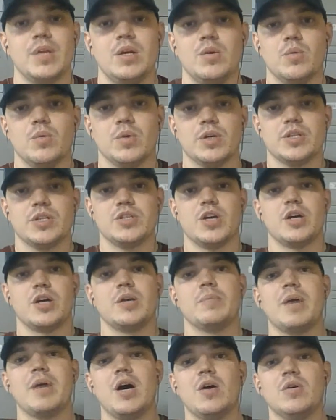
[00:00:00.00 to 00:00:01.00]
We're going to talk
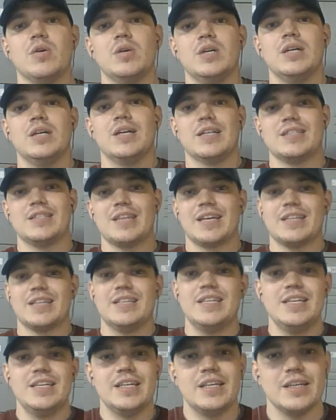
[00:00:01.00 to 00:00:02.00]
about a
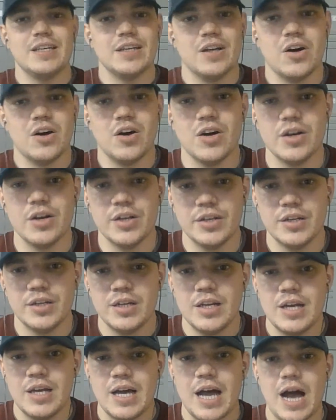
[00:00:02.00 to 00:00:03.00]
technique on
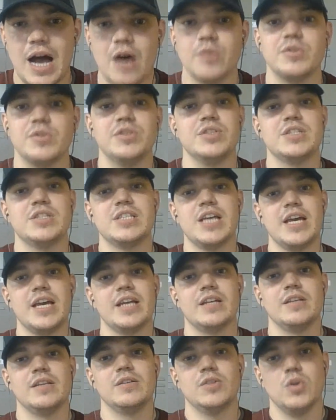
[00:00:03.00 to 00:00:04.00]
how to
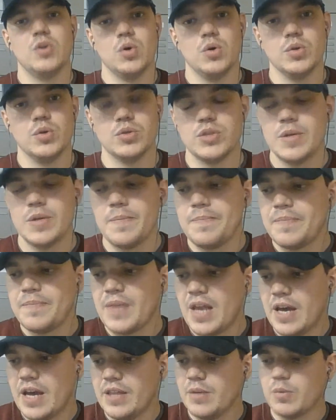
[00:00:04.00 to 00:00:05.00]
set goals,
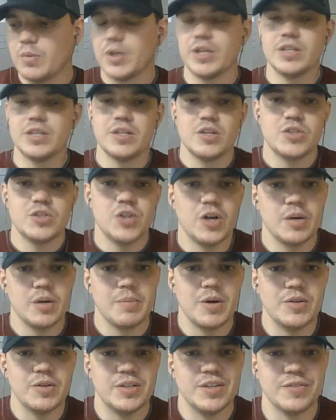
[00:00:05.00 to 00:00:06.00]
and then we're going to talk
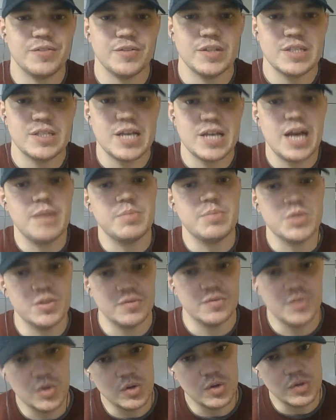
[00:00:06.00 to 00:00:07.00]
about different types
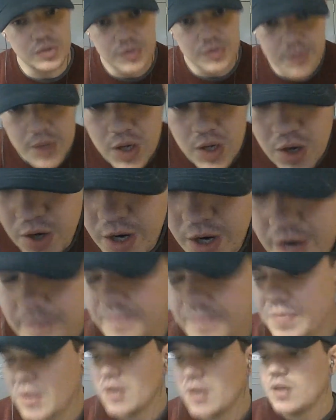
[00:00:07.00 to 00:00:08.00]
of goals. All right,
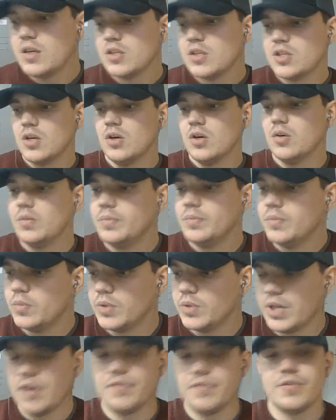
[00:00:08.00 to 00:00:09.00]
so
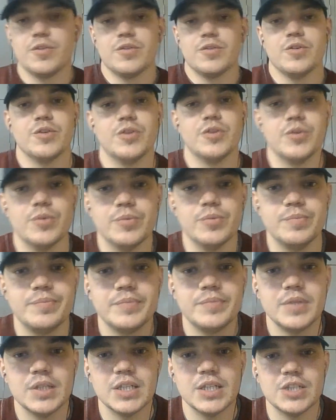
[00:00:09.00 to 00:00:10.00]
without further ado,
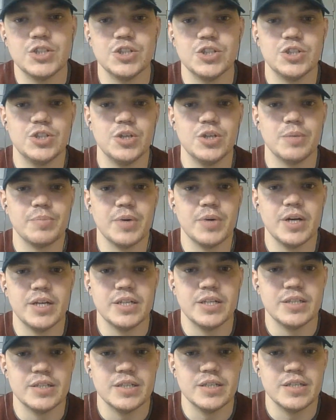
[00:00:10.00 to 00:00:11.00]
let's just jump right
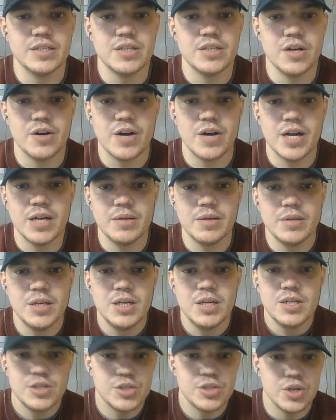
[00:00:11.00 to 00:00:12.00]
into this. All right,
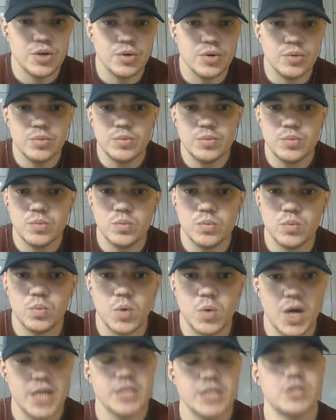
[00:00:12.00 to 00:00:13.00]
so
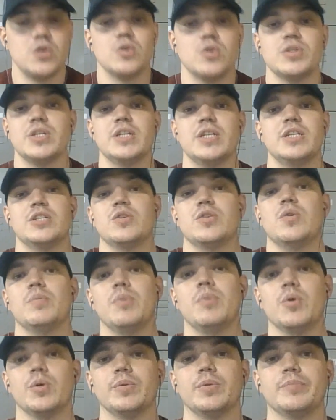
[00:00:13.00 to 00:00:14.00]
why is goal setting so
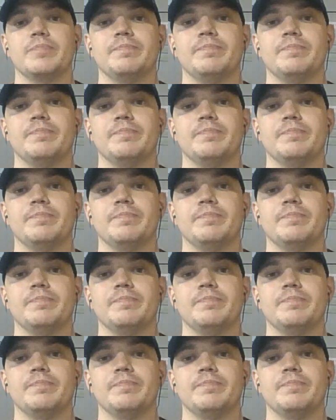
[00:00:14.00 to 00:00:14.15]
important?